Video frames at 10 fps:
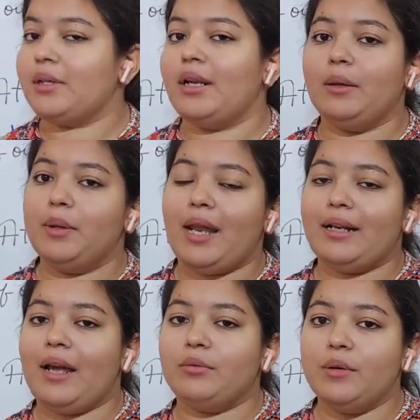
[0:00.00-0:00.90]
What are equally
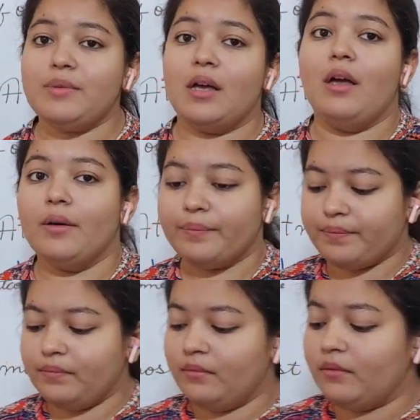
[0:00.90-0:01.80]
likely outcomes?
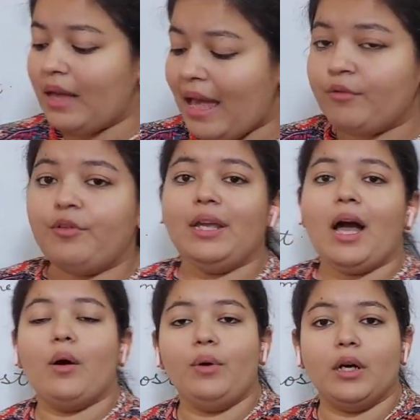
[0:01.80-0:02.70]

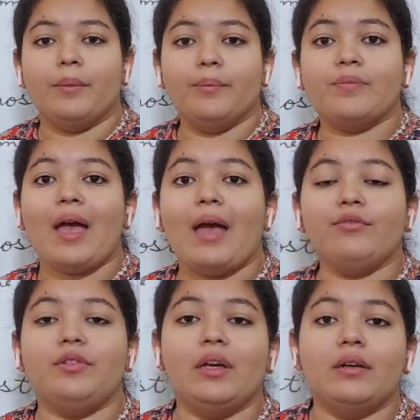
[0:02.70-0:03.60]
Every outcome
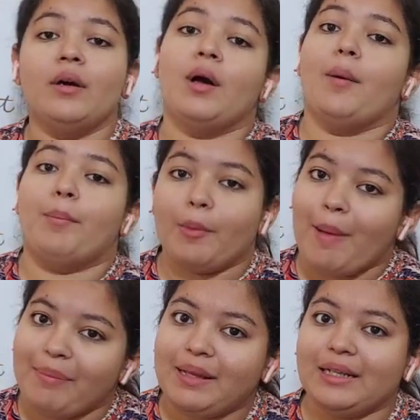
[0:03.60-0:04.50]
have their
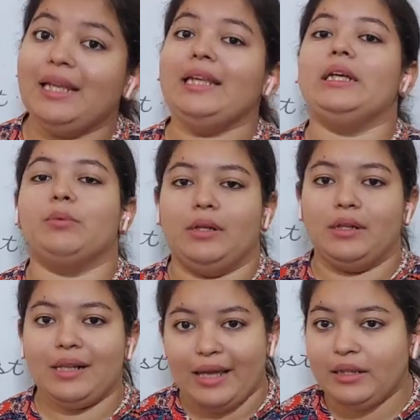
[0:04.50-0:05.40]
probability equal.
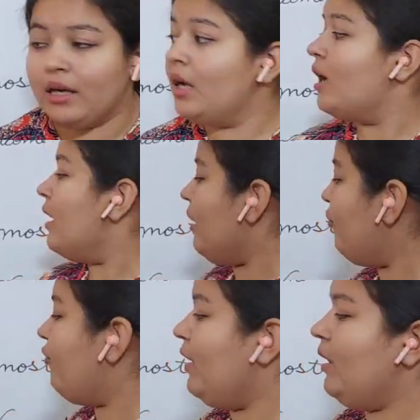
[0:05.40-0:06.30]
Like
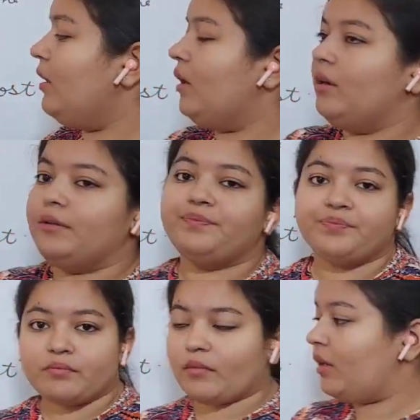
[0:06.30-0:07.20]
if we
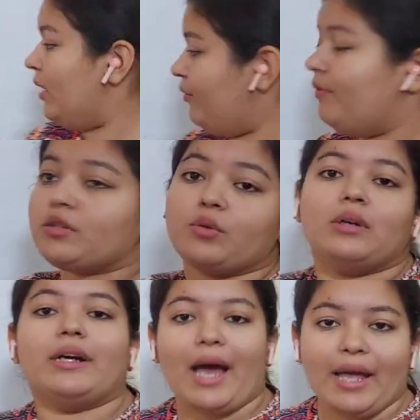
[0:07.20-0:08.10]

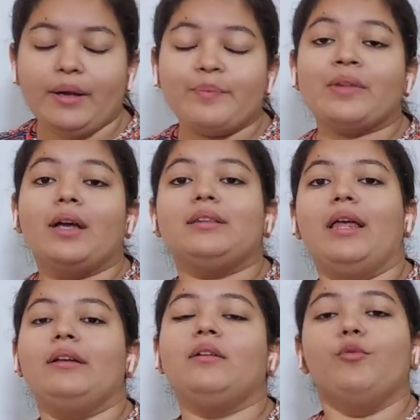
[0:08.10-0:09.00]
scroll a die,
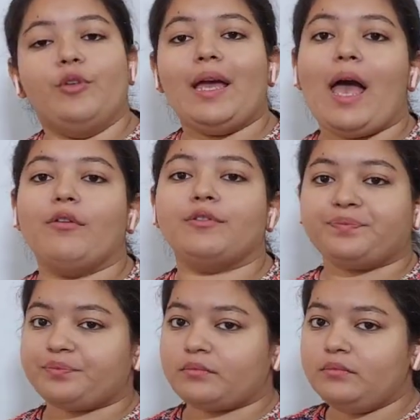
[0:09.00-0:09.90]
then we have
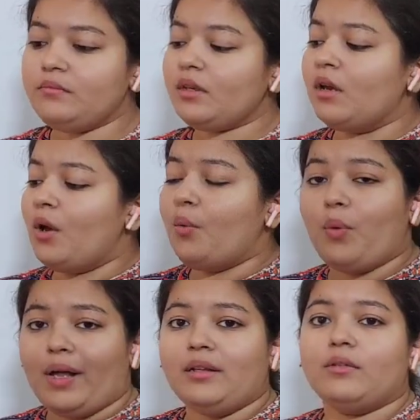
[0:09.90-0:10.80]

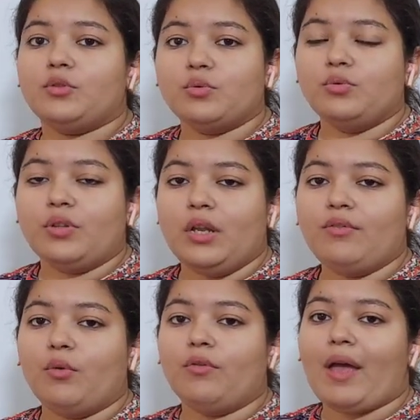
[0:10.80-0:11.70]
1, 2, 3,
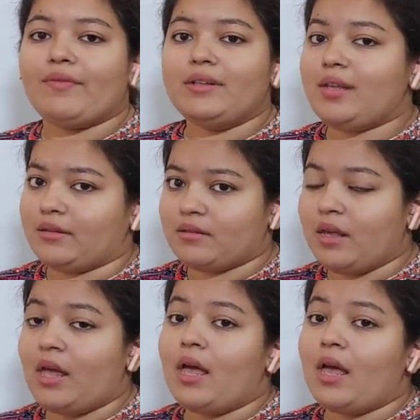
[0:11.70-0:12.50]
4, 5, and 6.